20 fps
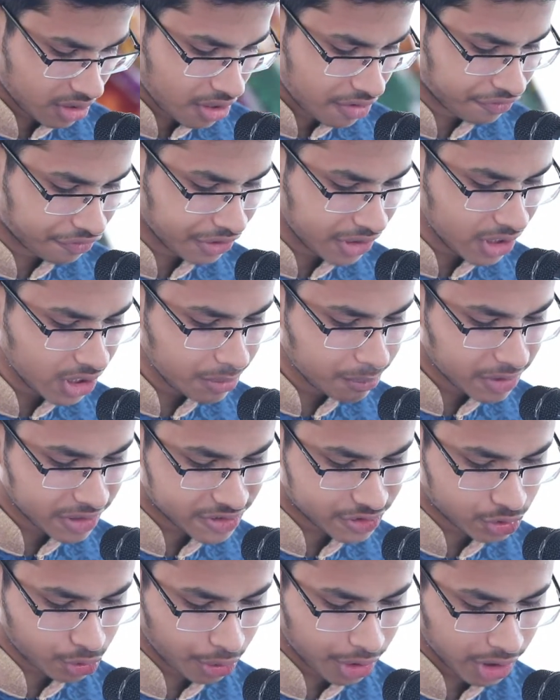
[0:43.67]
freely
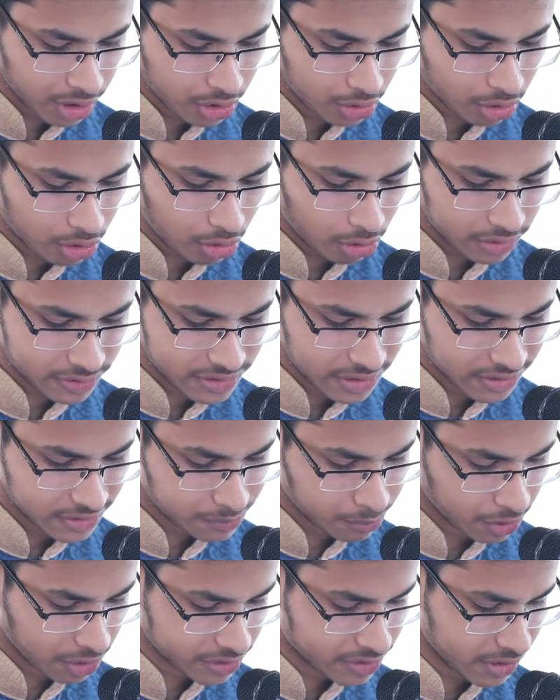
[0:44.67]
bestowing your causeless
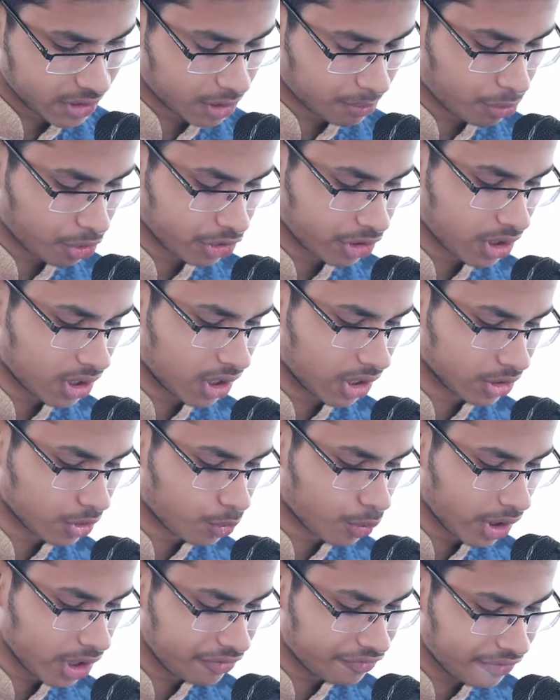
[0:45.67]
mercy upon the
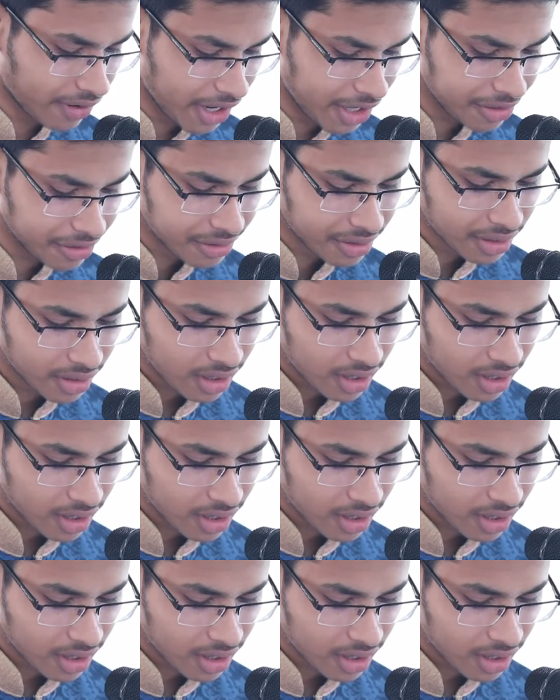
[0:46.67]
unqualified